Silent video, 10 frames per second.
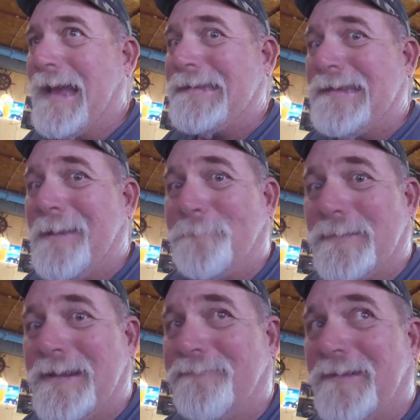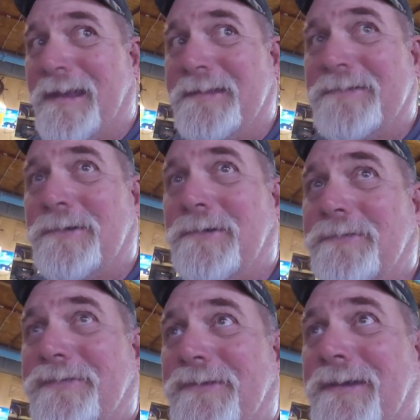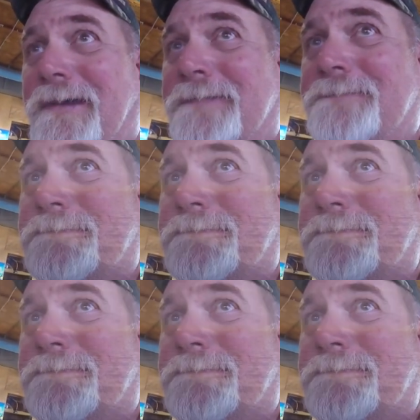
I can't believe I ate the whole thing.